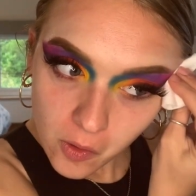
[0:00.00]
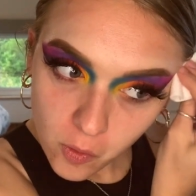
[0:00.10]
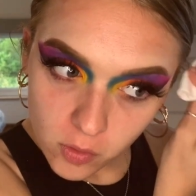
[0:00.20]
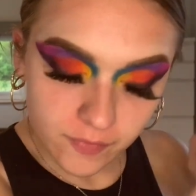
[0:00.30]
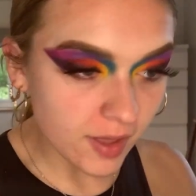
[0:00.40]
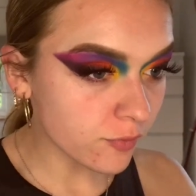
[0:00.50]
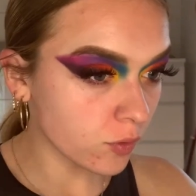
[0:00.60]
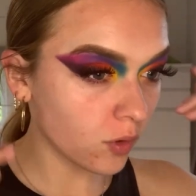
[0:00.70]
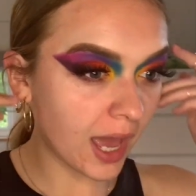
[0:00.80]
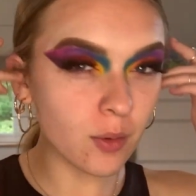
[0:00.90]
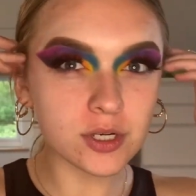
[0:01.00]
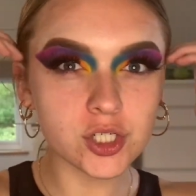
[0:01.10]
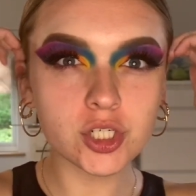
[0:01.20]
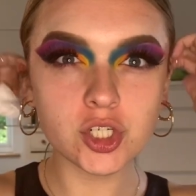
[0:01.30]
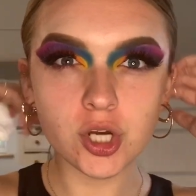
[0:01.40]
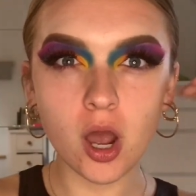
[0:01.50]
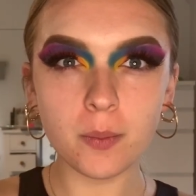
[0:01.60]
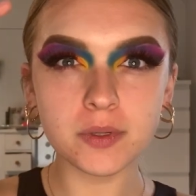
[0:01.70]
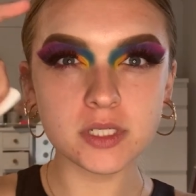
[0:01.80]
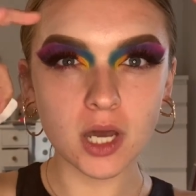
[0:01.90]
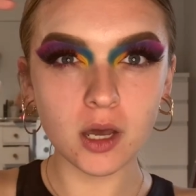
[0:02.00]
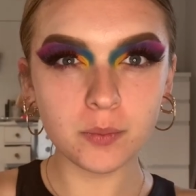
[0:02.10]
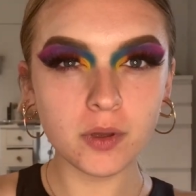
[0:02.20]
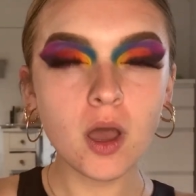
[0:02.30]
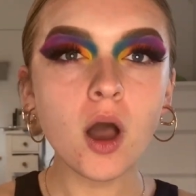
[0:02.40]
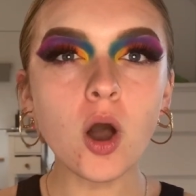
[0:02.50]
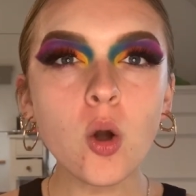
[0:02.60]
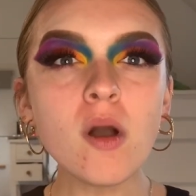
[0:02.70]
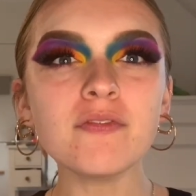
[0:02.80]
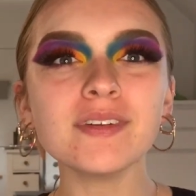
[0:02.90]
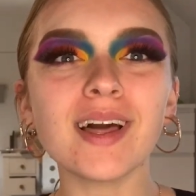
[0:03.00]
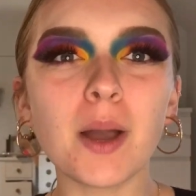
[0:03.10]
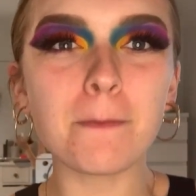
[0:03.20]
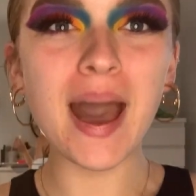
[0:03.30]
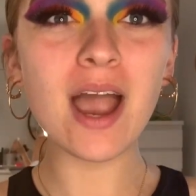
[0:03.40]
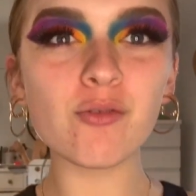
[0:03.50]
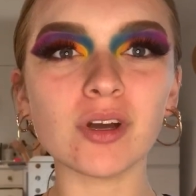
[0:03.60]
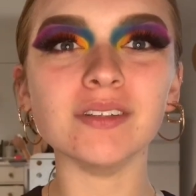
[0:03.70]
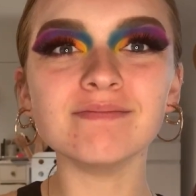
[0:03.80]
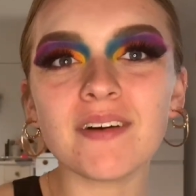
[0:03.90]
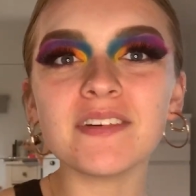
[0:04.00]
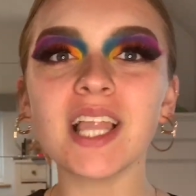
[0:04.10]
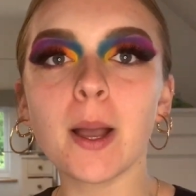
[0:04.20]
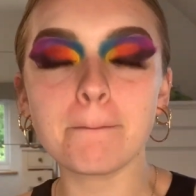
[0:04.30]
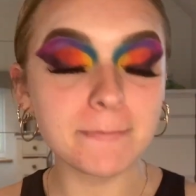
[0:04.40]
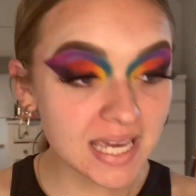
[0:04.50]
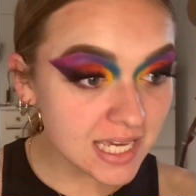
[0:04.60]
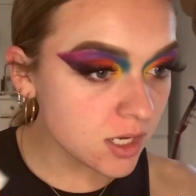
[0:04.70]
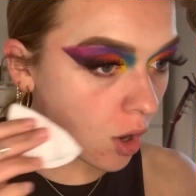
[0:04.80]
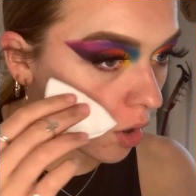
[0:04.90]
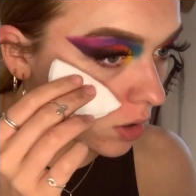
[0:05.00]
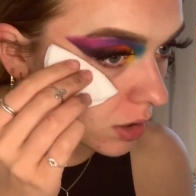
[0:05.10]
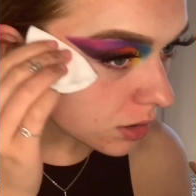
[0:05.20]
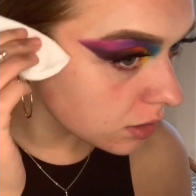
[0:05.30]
all of that fallout and just sharpened up. Oh, I feel like a parrot. I feel like a peacock.